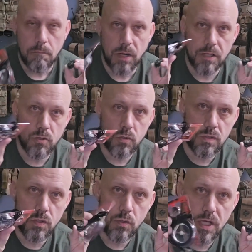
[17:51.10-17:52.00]
But I
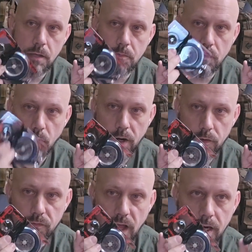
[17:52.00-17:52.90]
do keep the
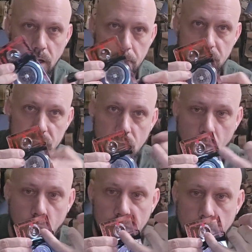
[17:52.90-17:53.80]
regular flat compass
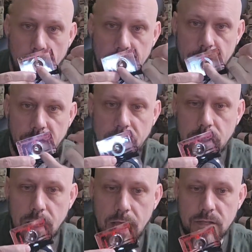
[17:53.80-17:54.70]
with a magnifying
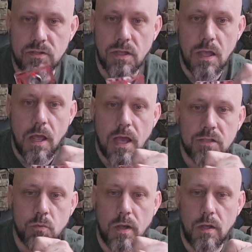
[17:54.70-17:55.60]
glass
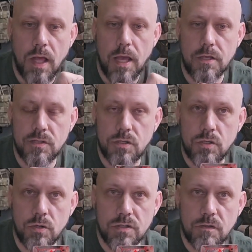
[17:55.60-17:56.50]
as well as
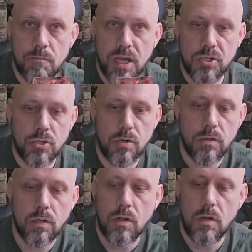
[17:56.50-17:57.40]
units of measure
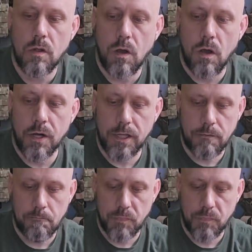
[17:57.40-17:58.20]
on it.